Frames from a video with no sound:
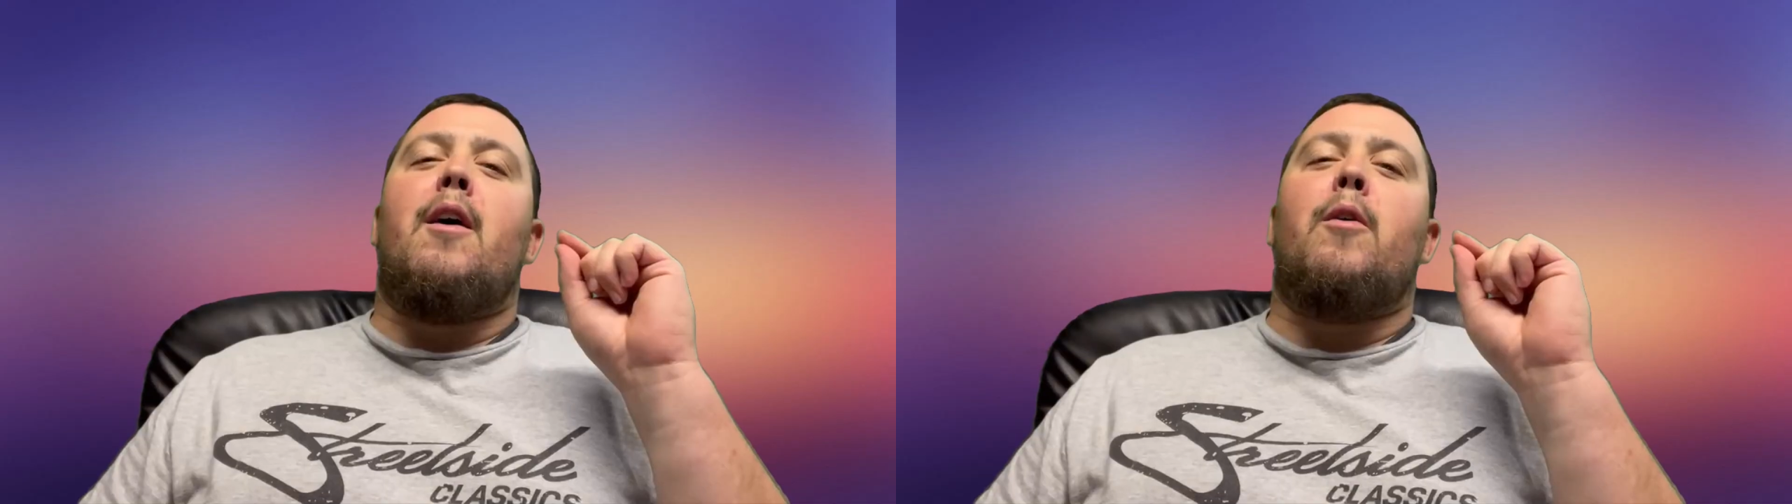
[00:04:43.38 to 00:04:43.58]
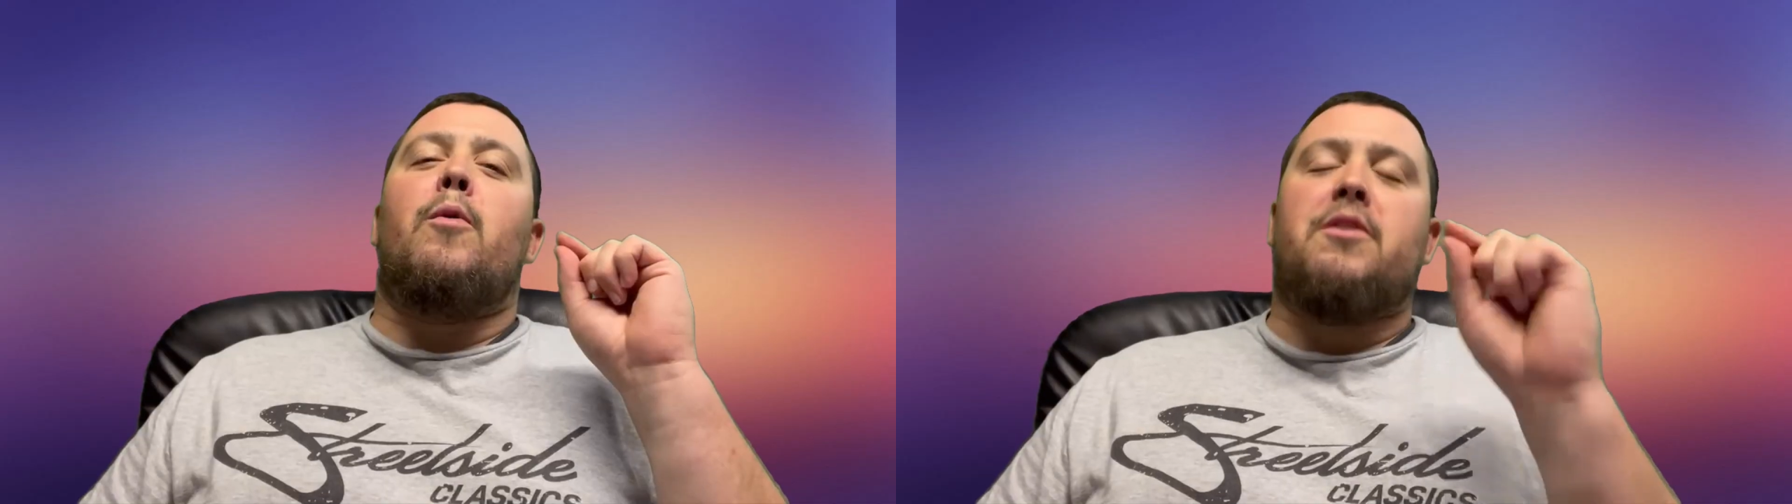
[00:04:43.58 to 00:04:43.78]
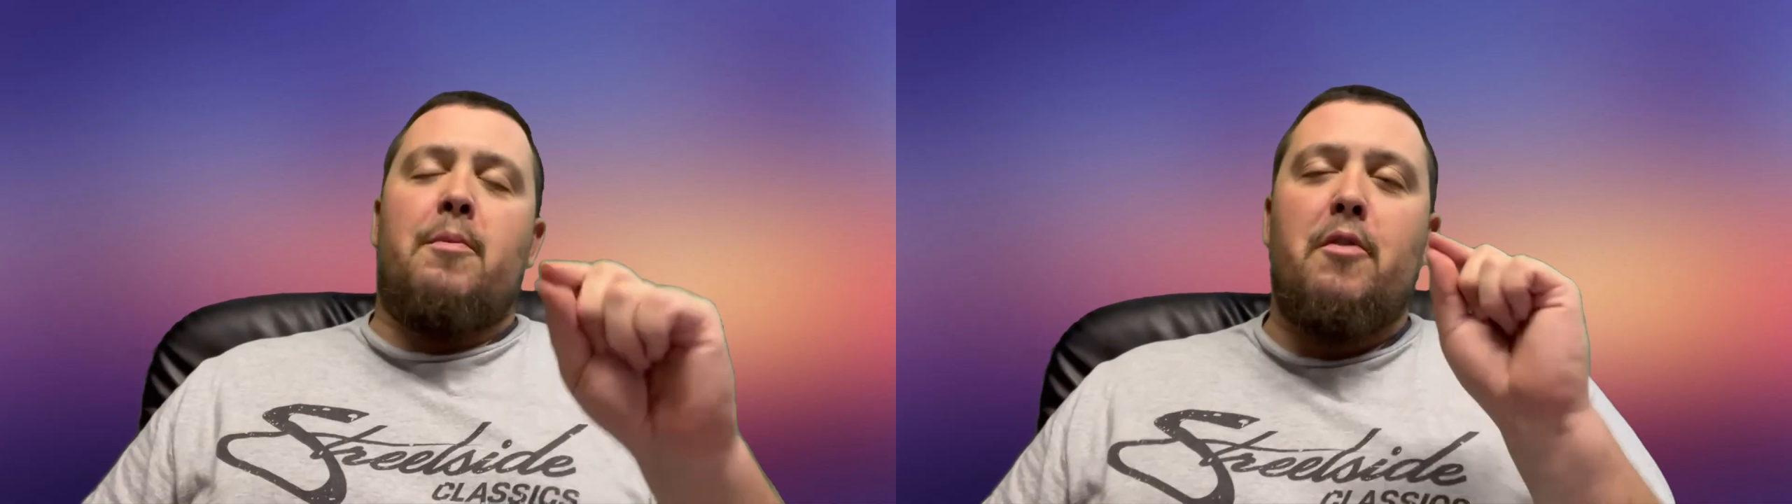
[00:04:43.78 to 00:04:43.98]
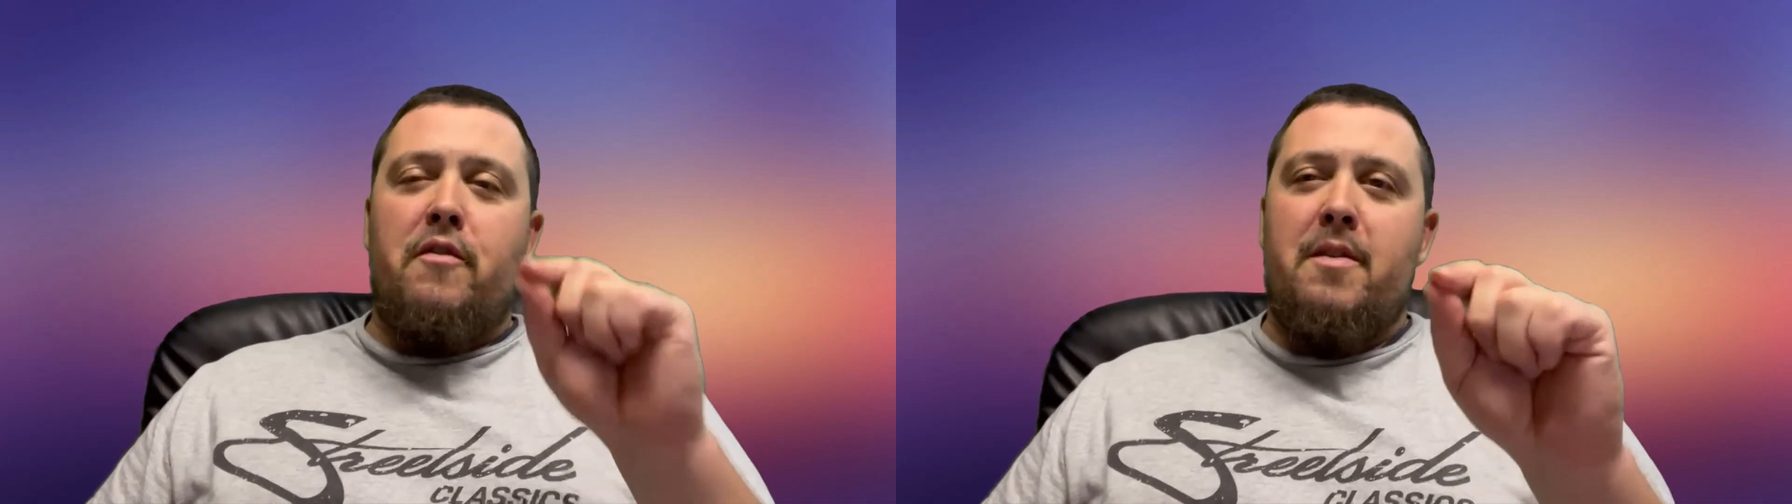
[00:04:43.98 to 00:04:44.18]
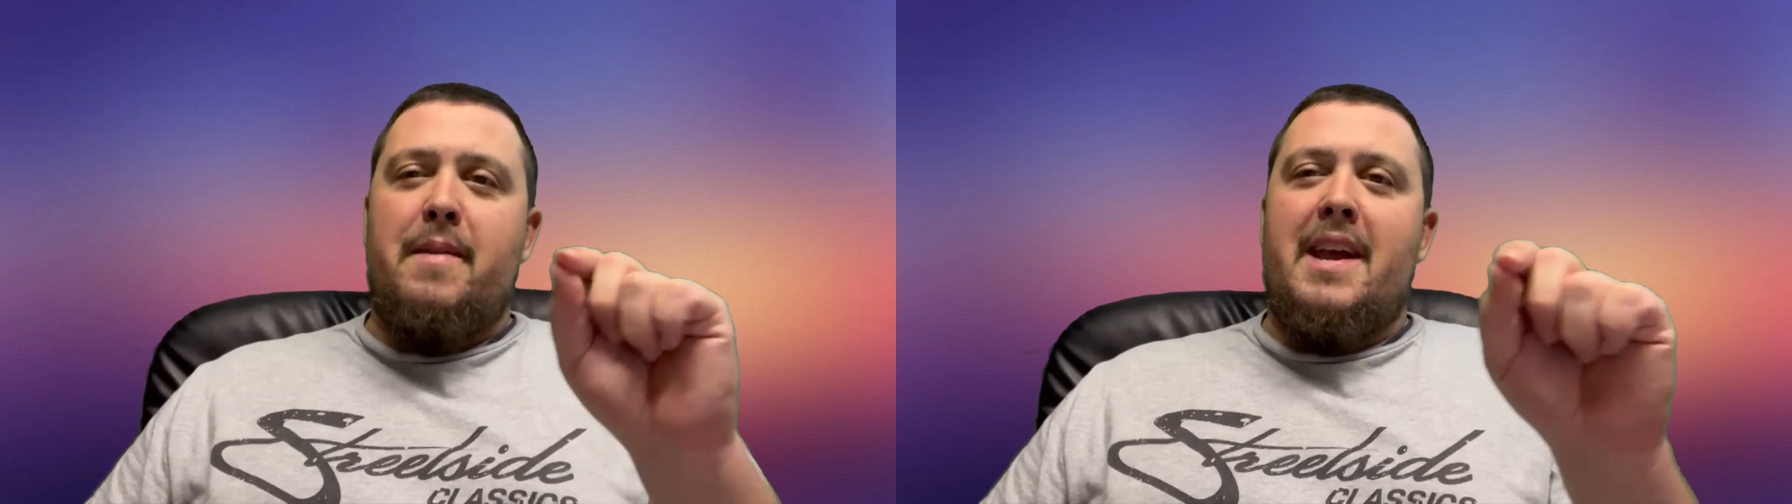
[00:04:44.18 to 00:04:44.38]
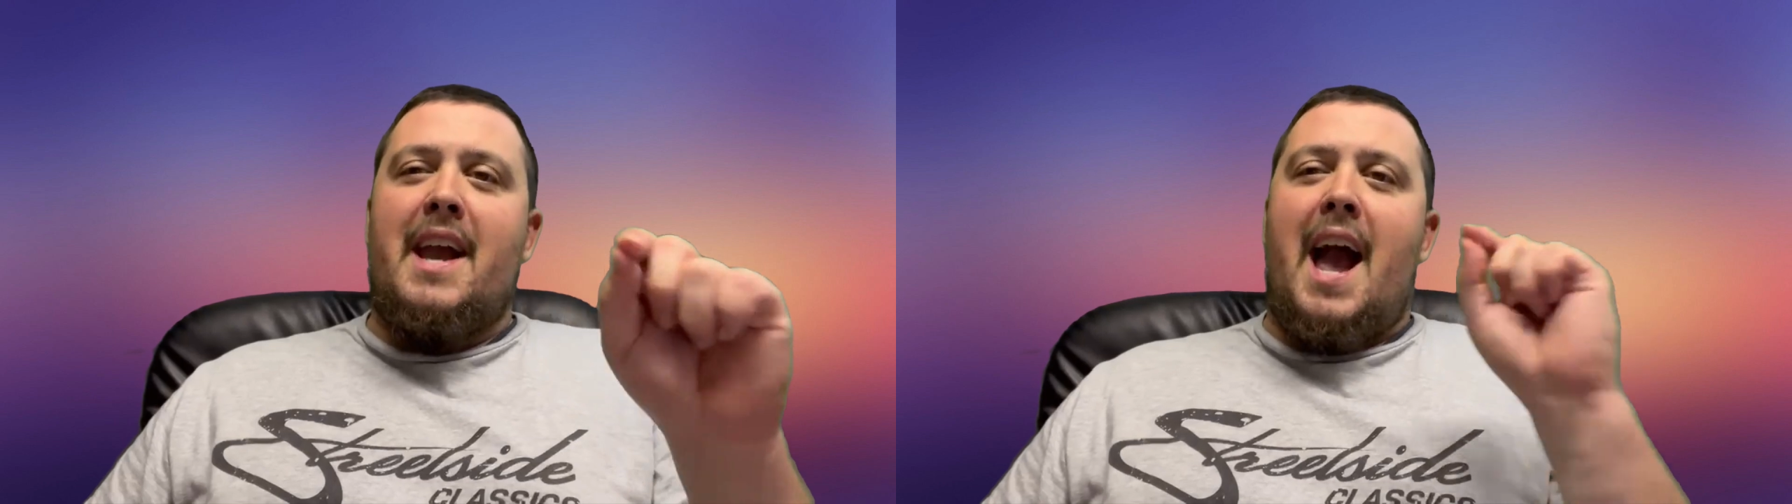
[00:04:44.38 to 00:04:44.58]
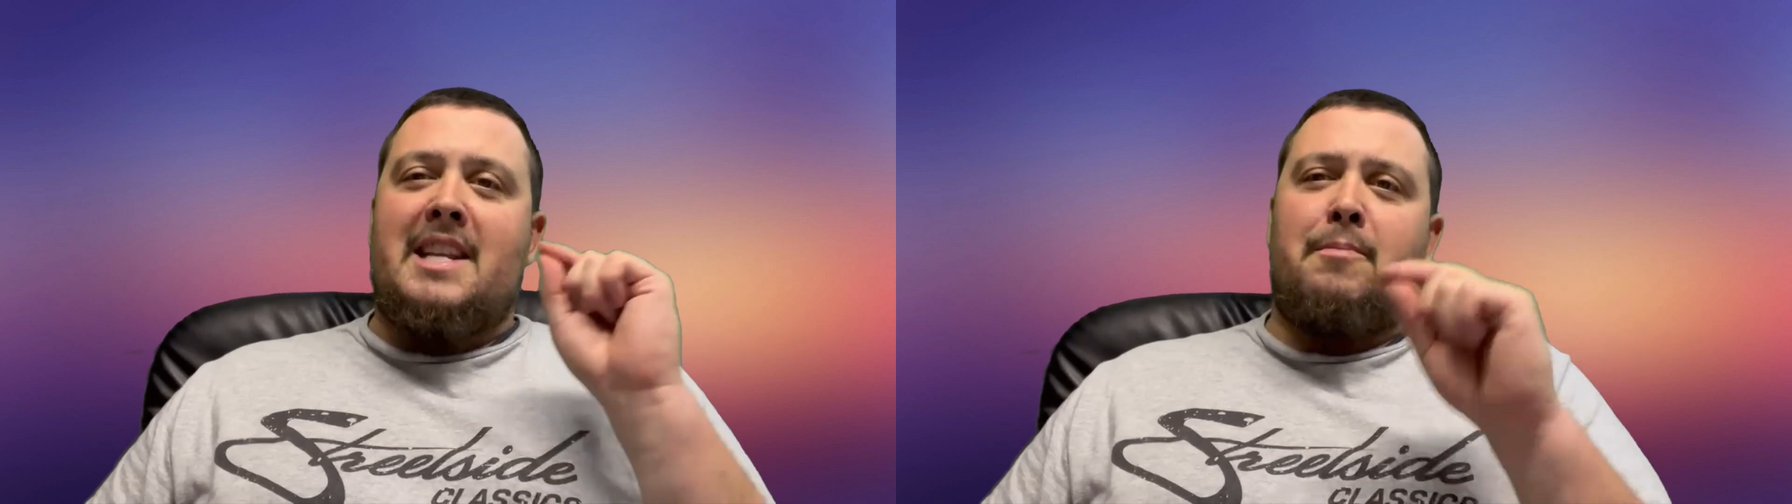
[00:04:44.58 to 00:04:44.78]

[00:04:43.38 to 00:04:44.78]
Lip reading: With the movie being as